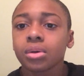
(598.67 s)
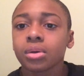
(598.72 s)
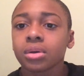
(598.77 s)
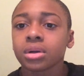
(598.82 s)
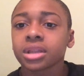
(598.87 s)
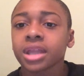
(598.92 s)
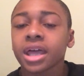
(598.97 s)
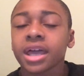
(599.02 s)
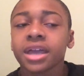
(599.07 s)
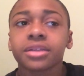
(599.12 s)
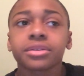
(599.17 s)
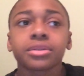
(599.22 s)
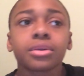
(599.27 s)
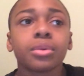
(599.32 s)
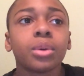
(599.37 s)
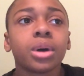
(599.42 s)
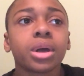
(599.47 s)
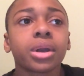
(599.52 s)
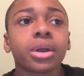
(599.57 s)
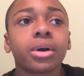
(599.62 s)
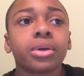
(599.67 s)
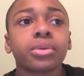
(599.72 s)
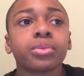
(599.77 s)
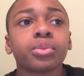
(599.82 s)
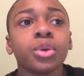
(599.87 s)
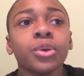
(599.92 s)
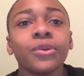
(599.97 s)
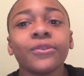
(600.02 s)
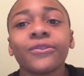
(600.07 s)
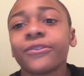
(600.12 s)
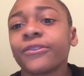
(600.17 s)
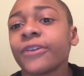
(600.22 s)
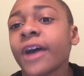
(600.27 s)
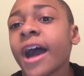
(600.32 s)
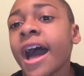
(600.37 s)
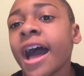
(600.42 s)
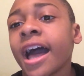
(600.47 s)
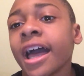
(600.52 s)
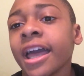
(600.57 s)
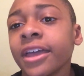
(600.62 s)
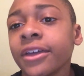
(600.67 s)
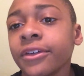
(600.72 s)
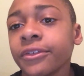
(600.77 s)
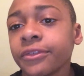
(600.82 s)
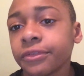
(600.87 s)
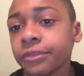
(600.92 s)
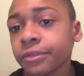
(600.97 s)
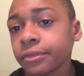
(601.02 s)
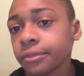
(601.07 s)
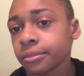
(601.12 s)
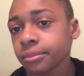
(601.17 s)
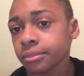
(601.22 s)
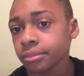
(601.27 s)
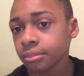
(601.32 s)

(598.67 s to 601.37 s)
or like the one on Route 5.